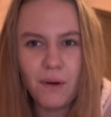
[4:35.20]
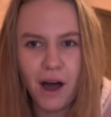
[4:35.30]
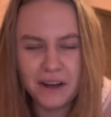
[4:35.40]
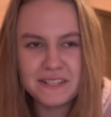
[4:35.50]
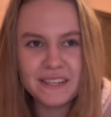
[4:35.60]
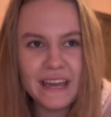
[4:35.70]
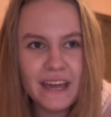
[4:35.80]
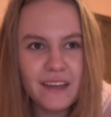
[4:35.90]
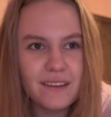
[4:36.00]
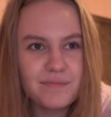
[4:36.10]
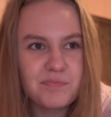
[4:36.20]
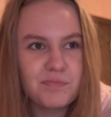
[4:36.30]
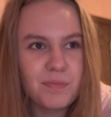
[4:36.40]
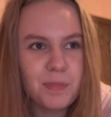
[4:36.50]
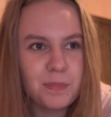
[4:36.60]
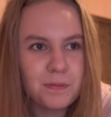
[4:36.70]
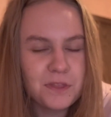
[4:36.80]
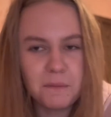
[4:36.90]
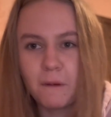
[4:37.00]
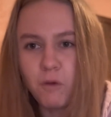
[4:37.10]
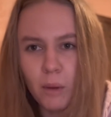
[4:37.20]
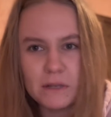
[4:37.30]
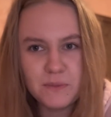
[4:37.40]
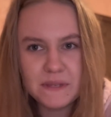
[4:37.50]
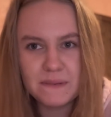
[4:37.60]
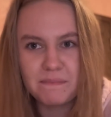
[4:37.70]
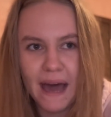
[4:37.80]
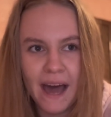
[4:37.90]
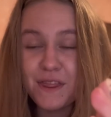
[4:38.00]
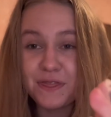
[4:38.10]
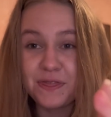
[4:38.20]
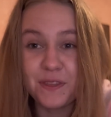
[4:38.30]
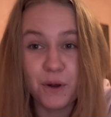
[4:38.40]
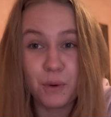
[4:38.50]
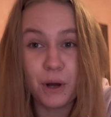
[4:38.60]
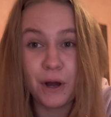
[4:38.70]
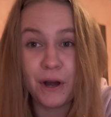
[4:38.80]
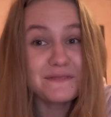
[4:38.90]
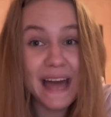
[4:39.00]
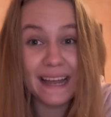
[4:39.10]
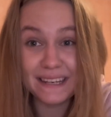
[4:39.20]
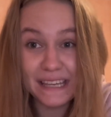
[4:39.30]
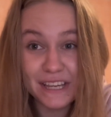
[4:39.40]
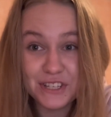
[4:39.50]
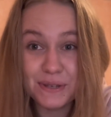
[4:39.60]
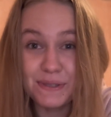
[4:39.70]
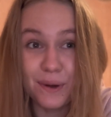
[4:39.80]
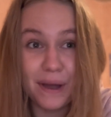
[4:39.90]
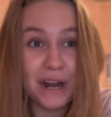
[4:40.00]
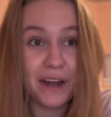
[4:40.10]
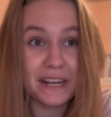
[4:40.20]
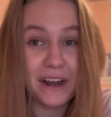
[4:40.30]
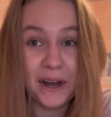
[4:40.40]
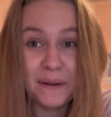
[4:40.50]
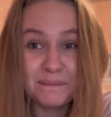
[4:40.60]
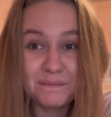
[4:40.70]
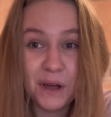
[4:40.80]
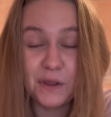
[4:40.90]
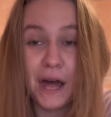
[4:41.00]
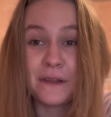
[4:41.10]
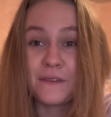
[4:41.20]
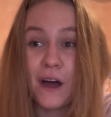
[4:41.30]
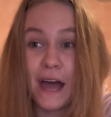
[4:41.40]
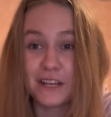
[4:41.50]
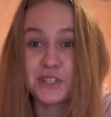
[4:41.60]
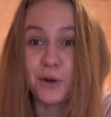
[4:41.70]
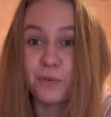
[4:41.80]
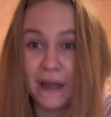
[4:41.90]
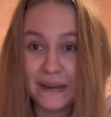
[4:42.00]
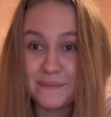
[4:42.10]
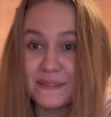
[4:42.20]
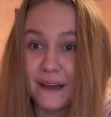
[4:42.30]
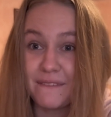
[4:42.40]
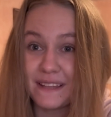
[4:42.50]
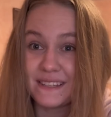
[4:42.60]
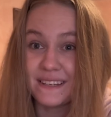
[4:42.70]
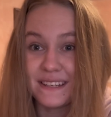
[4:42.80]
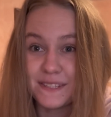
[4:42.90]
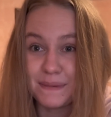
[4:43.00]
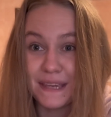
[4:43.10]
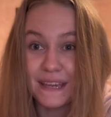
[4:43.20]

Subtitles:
honestly, the performance wasn't bad. There were technique issues going on here. A lot of extra random stuff that didn't need to be